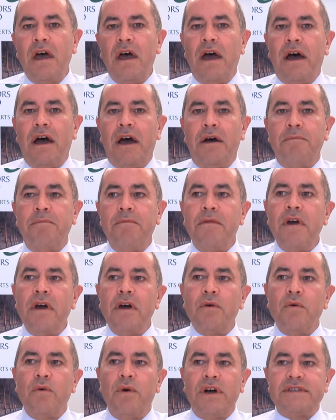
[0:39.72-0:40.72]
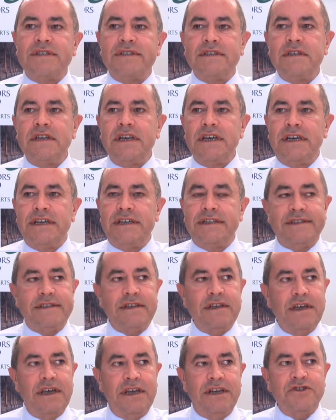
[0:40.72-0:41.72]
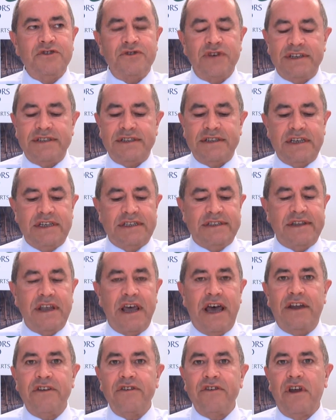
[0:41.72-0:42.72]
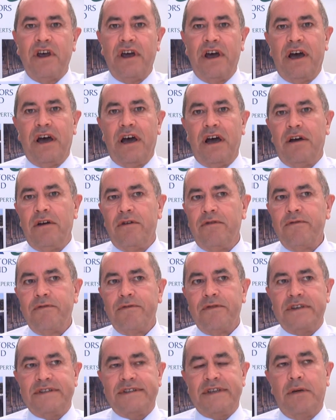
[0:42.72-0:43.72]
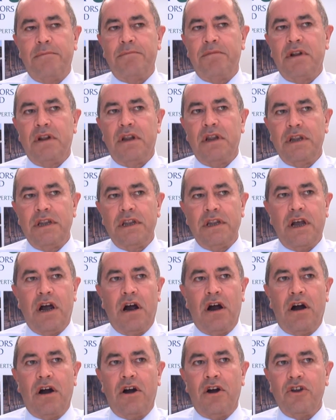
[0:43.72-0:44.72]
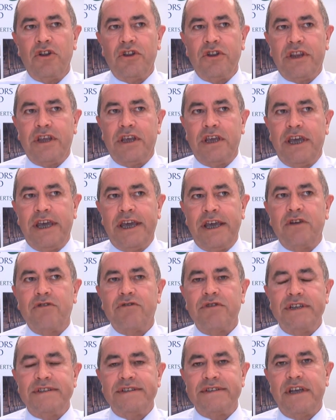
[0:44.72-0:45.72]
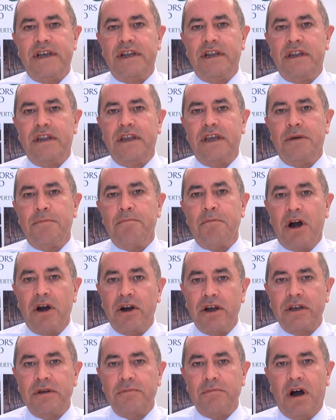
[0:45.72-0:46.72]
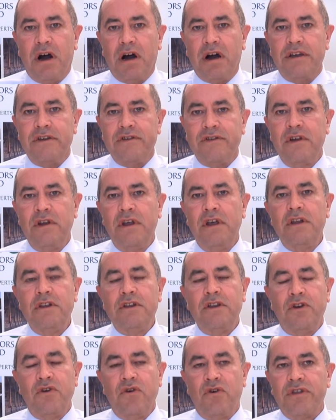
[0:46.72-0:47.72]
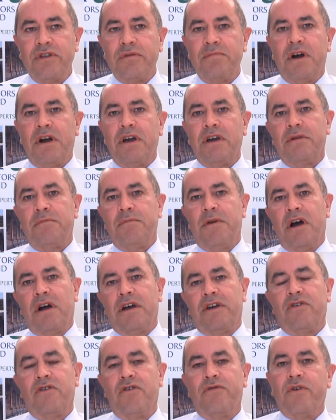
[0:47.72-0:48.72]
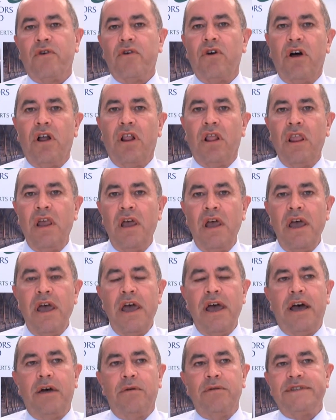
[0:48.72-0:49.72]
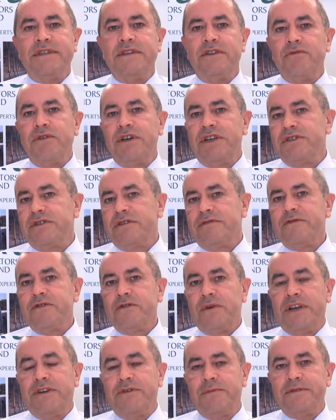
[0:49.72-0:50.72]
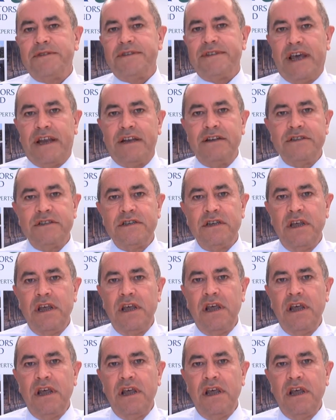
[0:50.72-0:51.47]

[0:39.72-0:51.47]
What is interesting is that, for example, the increase in the American market, the North American market overall, was in the region of 20%,